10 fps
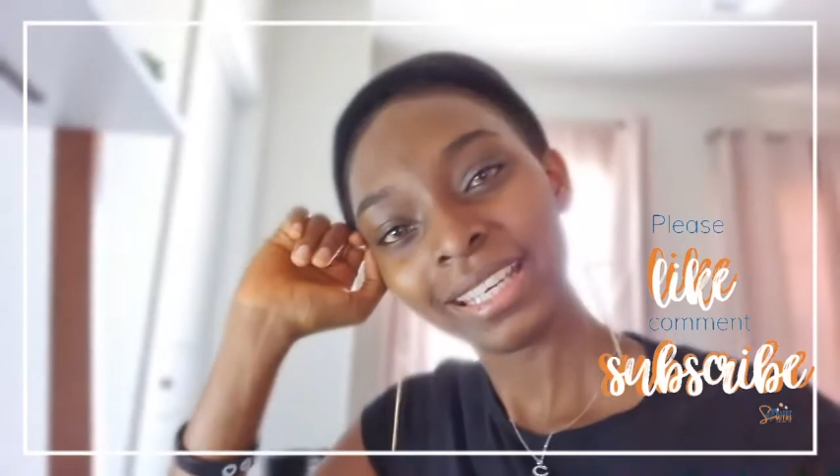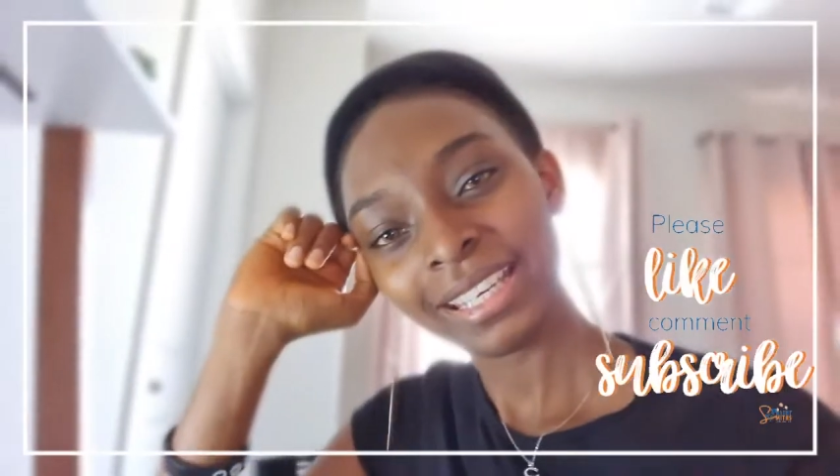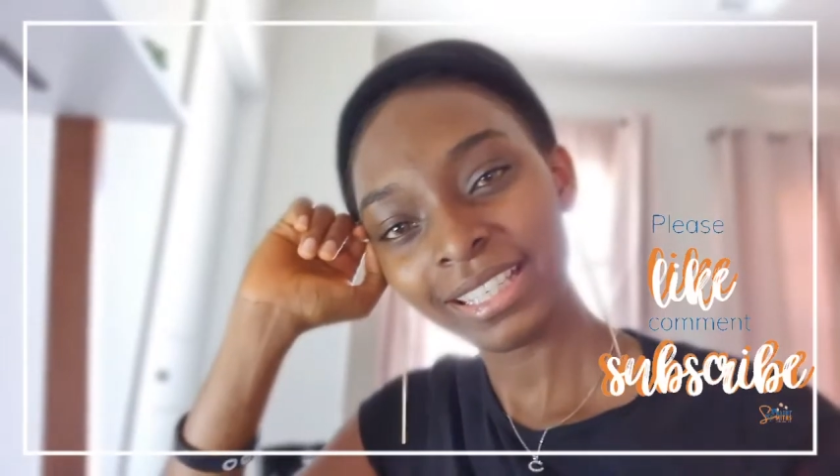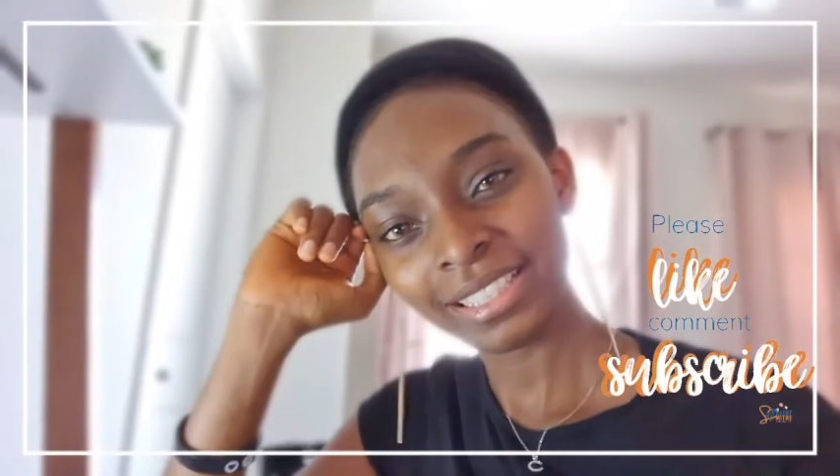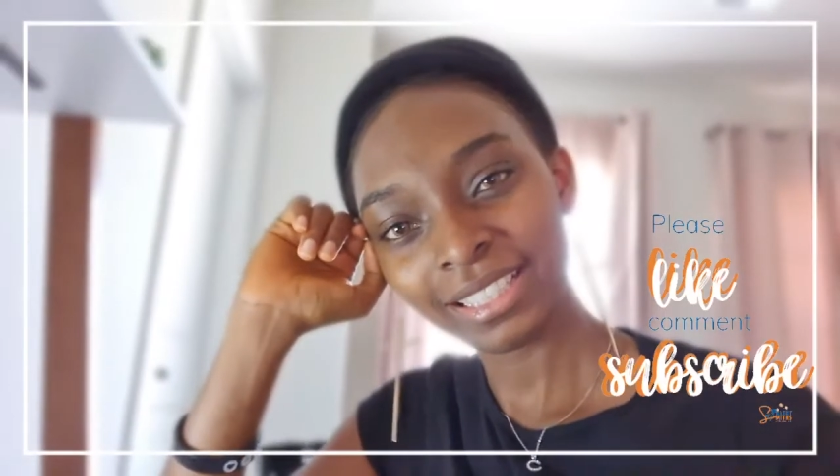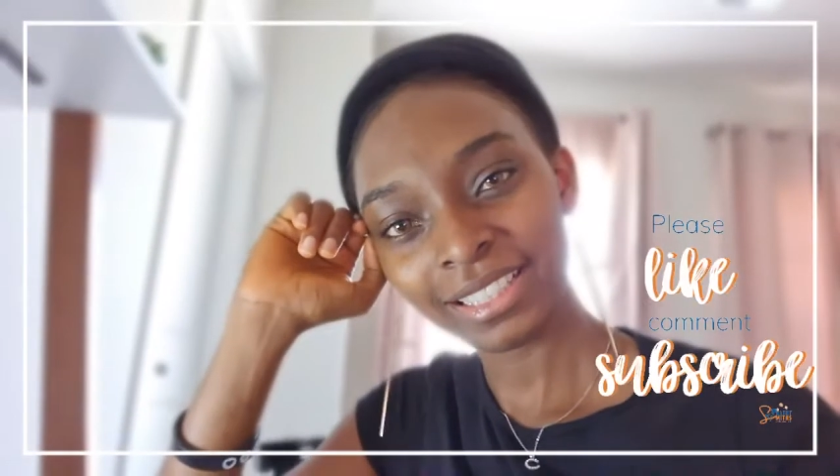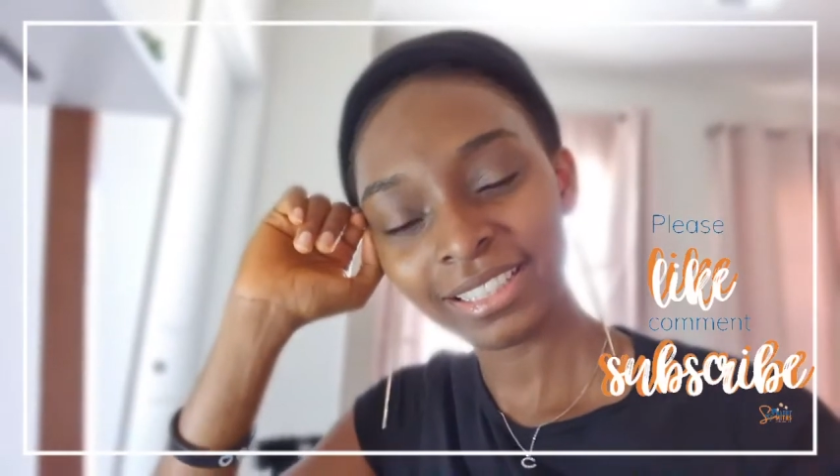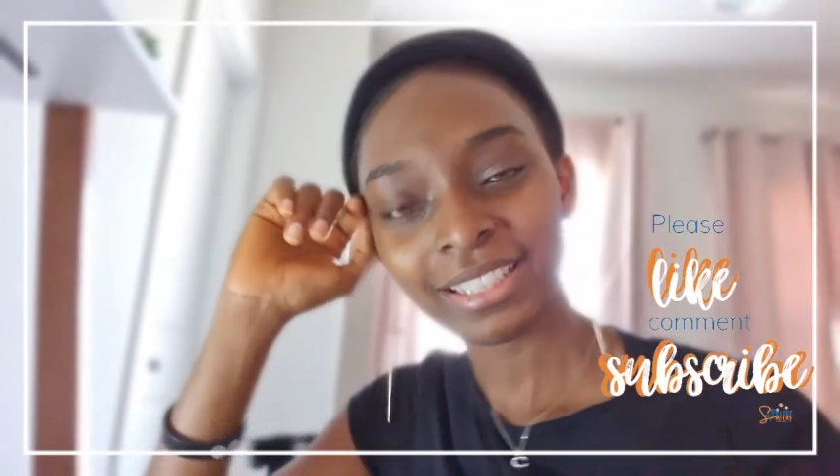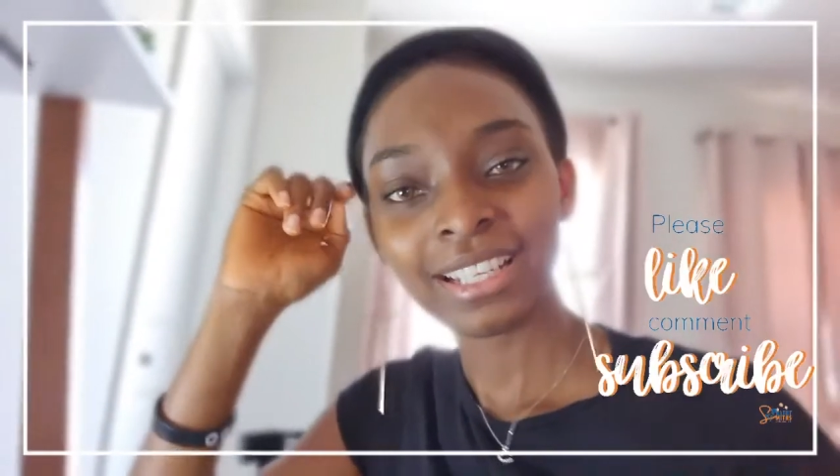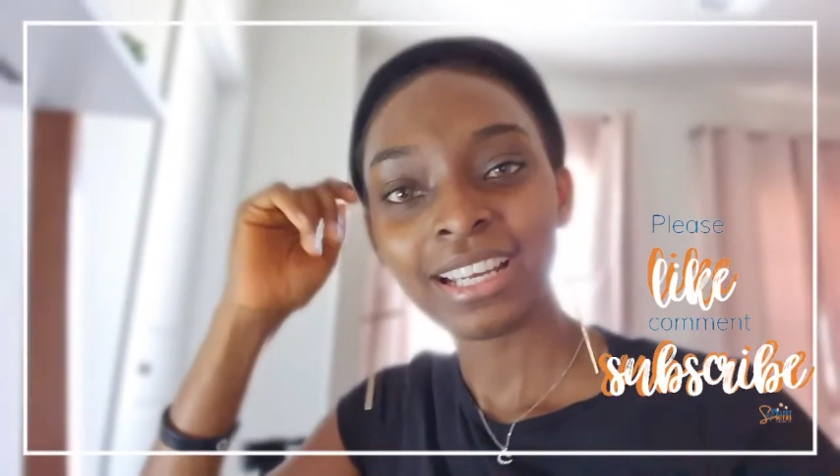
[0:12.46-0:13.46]
Hey there,
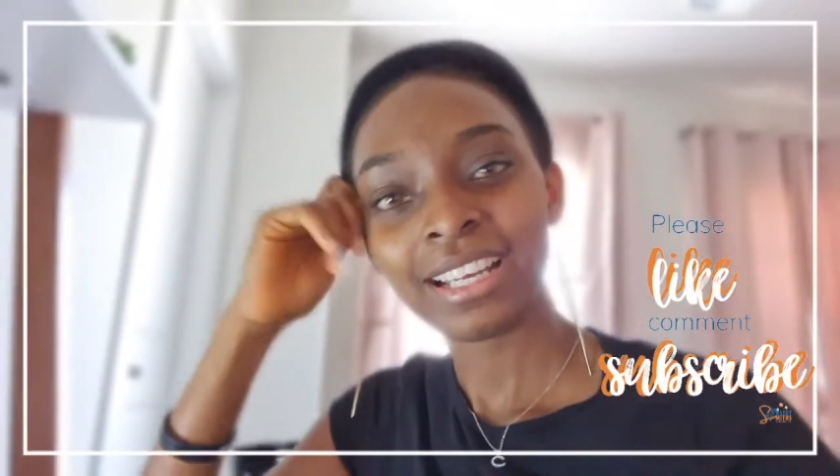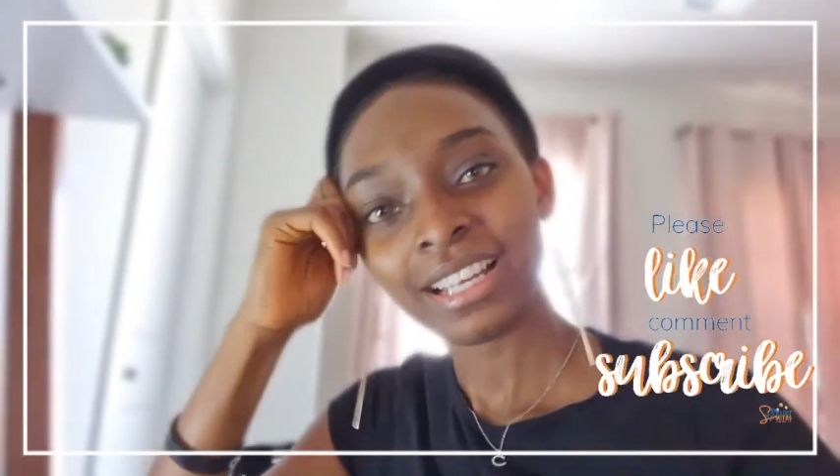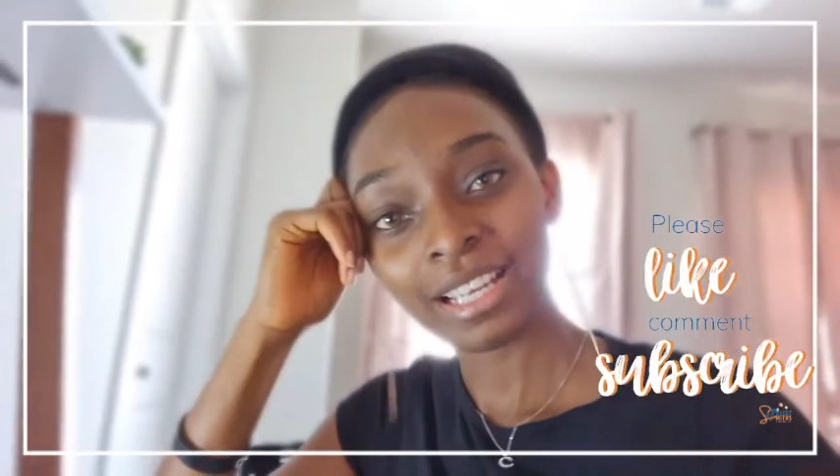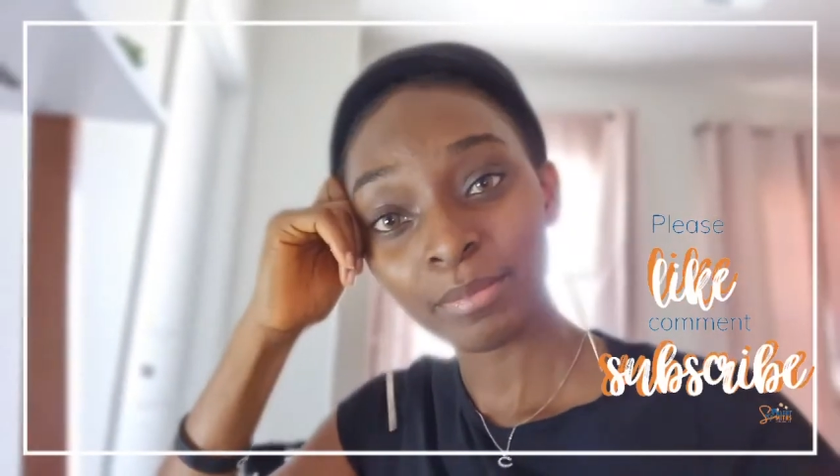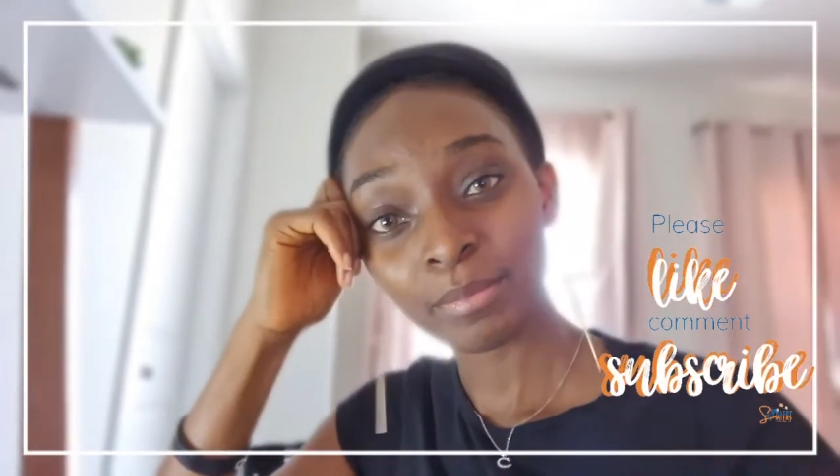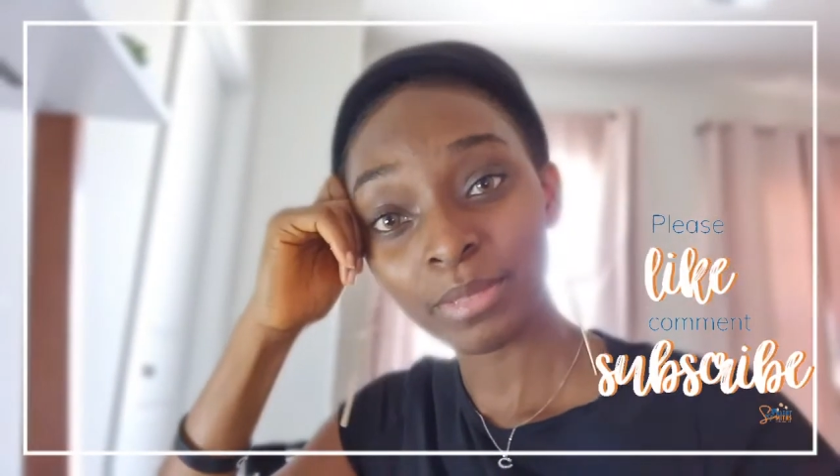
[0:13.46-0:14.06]
I'm